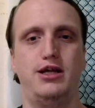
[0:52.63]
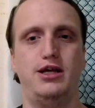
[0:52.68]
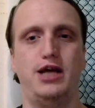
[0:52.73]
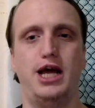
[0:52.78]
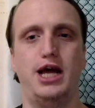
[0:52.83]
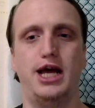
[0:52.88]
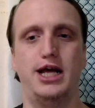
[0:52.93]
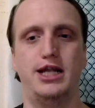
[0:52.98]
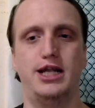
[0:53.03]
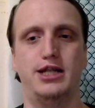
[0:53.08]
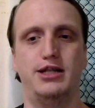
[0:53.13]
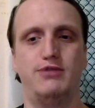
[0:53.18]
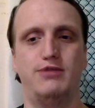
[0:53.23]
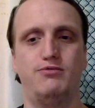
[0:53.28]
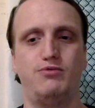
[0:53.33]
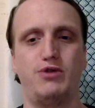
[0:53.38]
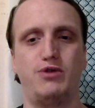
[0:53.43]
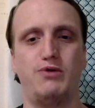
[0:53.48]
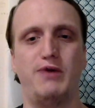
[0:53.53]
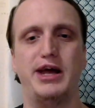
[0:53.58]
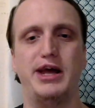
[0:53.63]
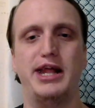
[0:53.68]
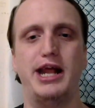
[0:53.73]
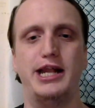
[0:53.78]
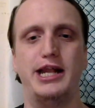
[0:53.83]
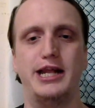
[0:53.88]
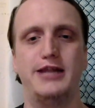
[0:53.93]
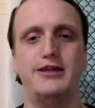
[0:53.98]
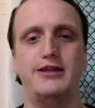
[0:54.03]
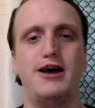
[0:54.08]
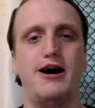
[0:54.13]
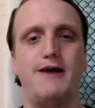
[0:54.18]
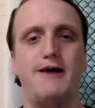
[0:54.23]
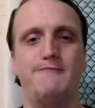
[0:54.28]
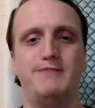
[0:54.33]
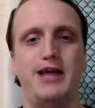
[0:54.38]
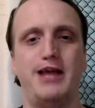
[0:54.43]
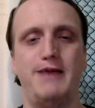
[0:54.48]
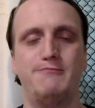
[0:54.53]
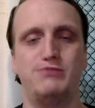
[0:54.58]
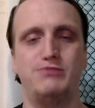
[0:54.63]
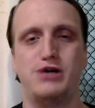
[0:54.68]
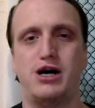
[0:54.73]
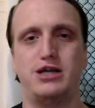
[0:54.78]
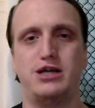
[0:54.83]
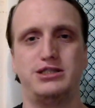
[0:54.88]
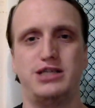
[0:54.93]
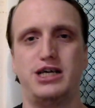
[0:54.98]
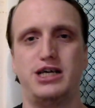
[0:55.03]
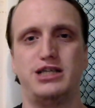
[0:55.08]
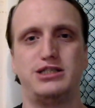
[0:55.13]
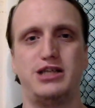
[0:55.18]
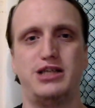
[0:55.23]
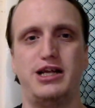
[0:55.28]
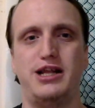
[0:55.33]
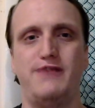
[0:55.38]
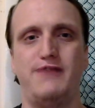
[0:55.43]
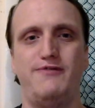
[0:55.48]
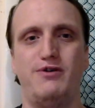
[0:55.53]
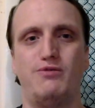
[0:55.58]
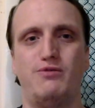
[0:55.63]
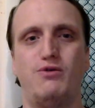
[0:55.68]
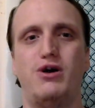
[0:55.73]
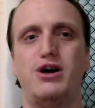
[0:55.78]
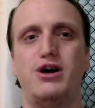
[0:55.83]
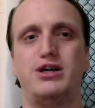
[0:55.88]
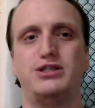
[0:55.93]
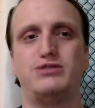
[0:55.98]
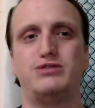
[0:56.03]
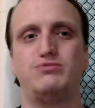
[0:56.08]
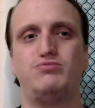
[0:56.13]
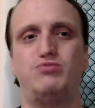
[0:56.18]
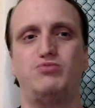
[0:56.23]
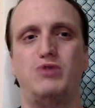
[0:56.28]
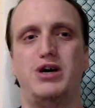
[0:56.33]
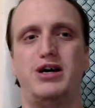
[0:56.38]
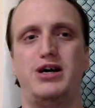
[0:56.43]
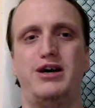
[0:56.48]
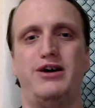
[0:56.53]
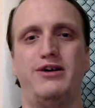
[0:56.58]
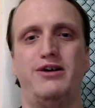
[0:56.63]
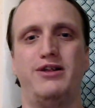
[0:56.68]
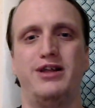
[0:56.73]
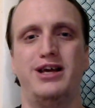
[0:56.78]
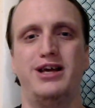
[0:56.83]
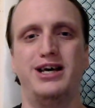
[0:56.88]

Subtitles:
in the way they did the update process. And if it was, well,